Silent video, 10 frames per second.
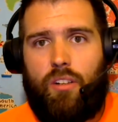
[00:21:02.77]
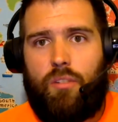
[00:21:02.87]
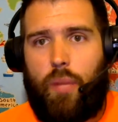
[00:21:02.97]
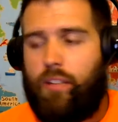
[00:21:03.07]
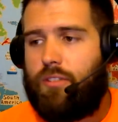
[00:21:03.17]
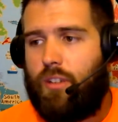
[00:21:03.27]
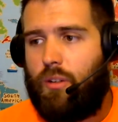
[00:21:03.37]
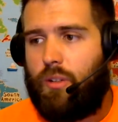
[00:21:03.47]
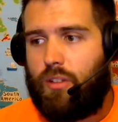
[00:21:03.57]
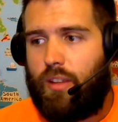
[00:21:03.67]
banner
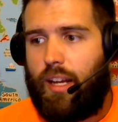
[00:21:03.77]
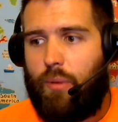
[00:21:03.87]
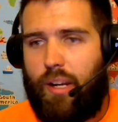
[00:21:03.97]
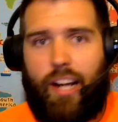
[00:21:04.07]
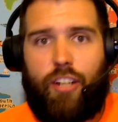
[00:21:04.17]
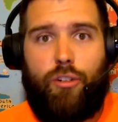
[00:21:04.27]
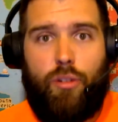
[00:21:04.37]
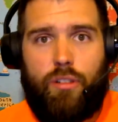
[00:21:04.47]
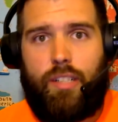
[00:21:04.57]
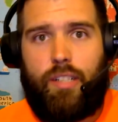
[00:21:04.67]
towing so that way I
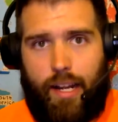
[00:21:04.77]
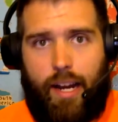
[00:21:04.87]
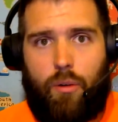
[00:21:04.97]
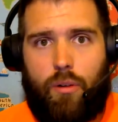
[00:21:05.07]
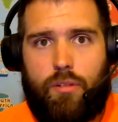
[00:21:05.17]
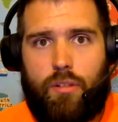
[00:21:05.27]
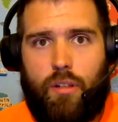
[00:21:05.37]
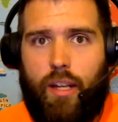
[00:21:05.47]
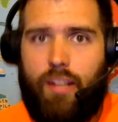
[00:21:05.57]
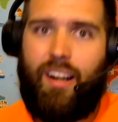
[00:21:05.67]
could get hours
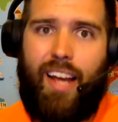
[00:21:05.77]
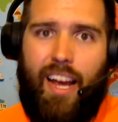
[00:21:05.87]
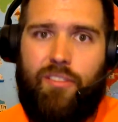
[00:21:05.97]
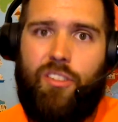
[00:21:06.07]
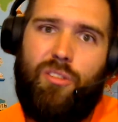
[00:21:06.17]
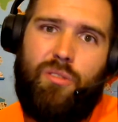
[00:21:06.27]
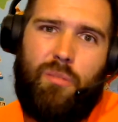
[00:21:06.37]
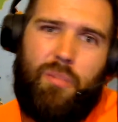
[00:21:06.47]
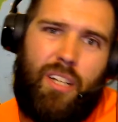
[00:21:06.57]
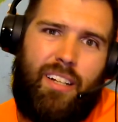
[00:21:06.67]
and not have to do
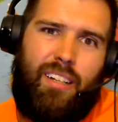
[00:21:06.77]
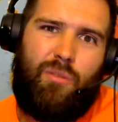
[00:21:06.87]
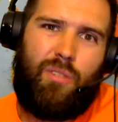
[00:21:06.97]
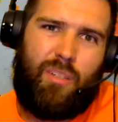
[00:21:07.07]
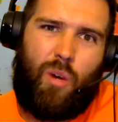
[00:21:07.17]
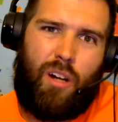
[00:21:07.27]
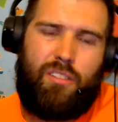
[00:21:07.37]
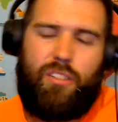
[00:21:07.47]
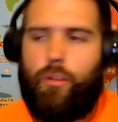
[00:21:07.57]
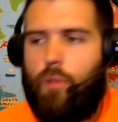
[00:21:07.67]
something I didn't really want
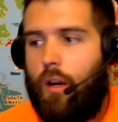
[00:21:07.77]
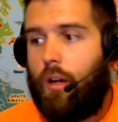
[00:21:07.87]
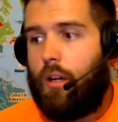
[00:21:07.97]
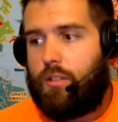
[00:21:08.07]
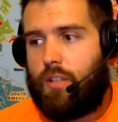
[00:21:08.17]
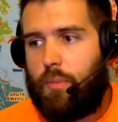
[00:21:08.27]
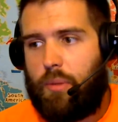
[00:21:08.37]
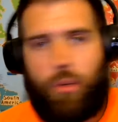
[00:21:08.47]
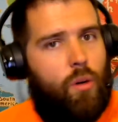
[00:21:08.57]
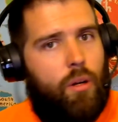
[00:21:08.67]
to do. Some
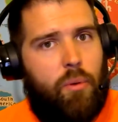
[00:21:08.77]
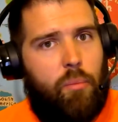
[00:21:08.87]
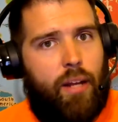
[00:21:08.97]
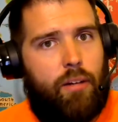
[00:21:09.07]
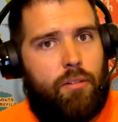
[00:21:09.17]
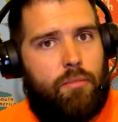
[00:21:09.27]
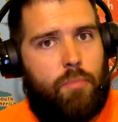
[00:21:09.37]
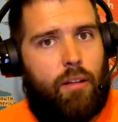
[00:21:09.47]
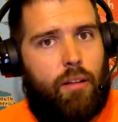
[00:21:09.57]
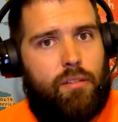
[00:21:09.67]
people don't want to be banner
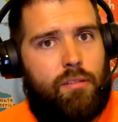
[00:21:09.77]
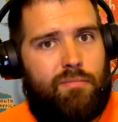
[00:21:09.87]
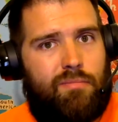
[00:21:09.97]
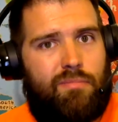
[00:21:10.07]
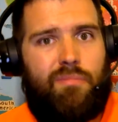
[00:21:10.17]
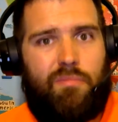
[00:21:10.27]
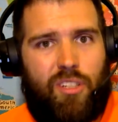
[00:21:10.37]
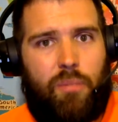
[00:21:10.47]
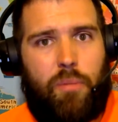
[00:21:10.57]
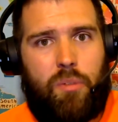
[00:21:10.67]
pilots.
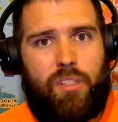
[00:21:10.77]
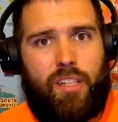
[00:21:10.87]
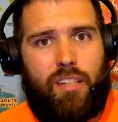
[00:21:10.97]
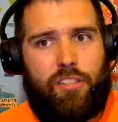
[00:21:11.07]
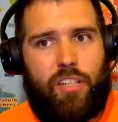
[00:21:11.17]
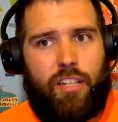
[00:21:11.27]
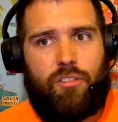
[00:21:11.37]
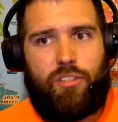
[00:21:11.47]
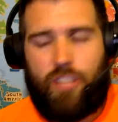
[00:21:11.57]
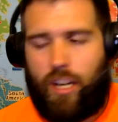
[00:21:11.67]
Some people say it's a
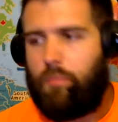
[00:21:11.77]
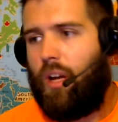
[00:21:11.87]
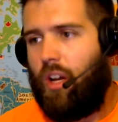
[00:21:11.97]
dangerous job.